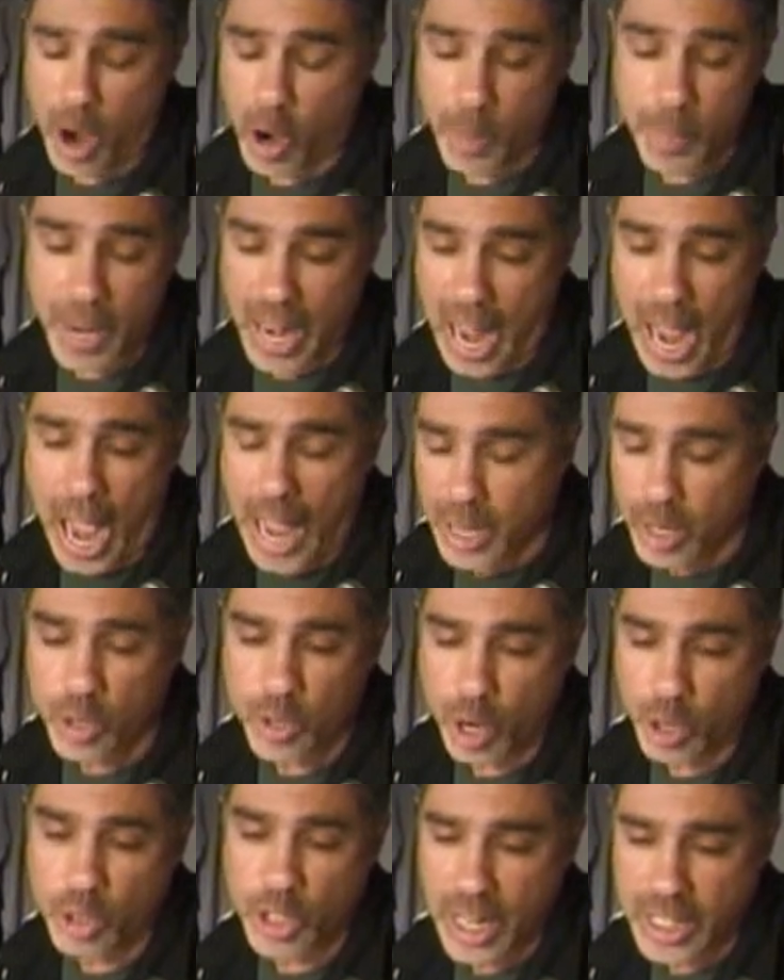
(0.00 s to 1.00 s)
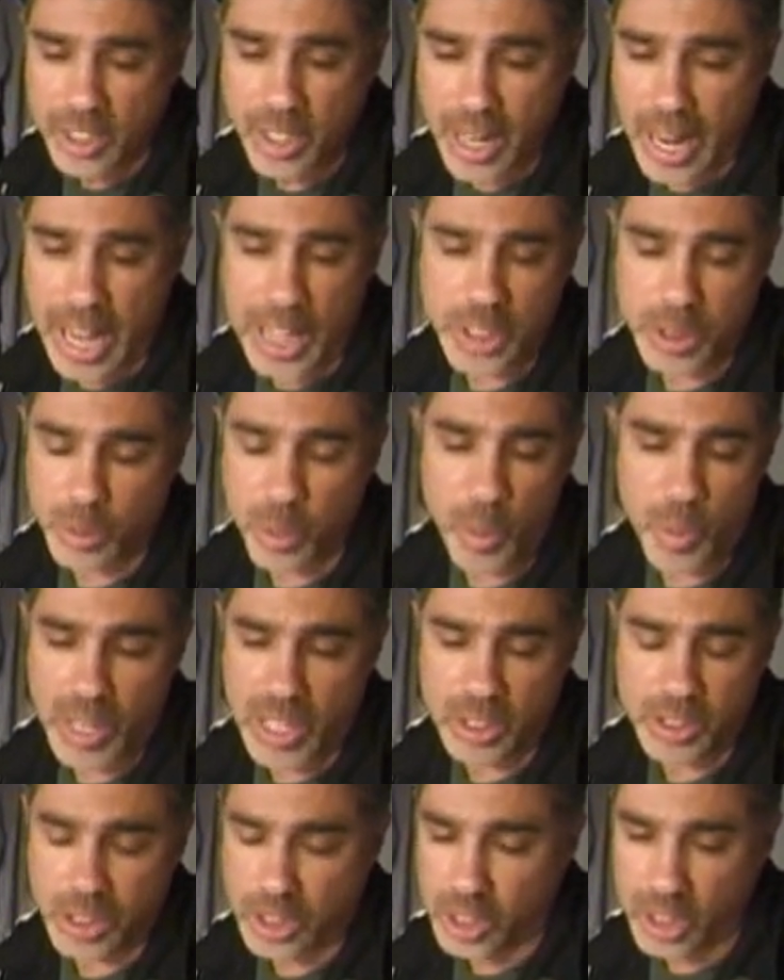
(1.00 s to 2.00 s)
Howard, but I don't know. Jason has, and no one
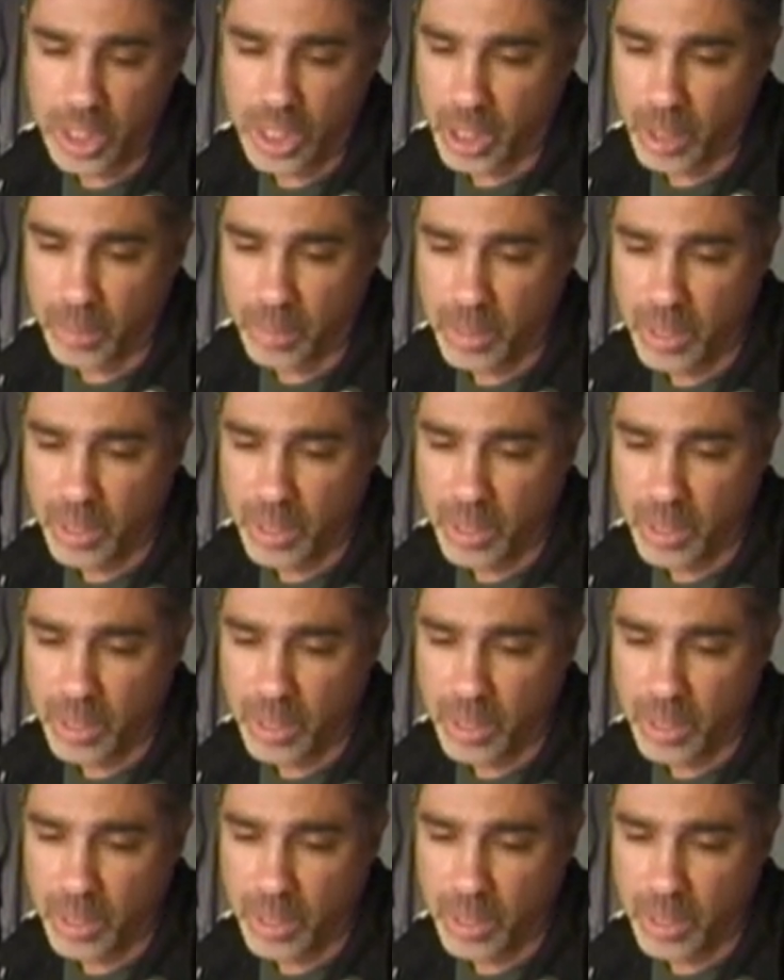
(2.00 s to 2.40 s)
else has seen them.